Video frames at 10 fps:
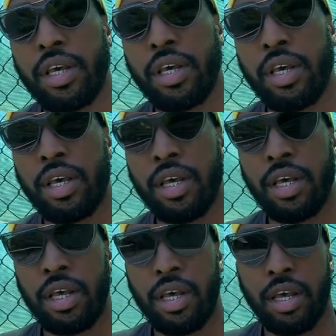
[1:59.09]

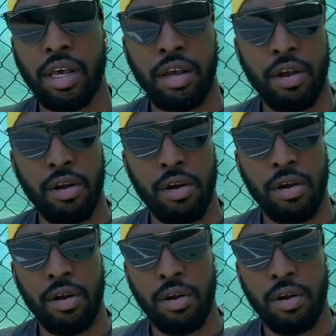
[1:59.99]
Nothing is said.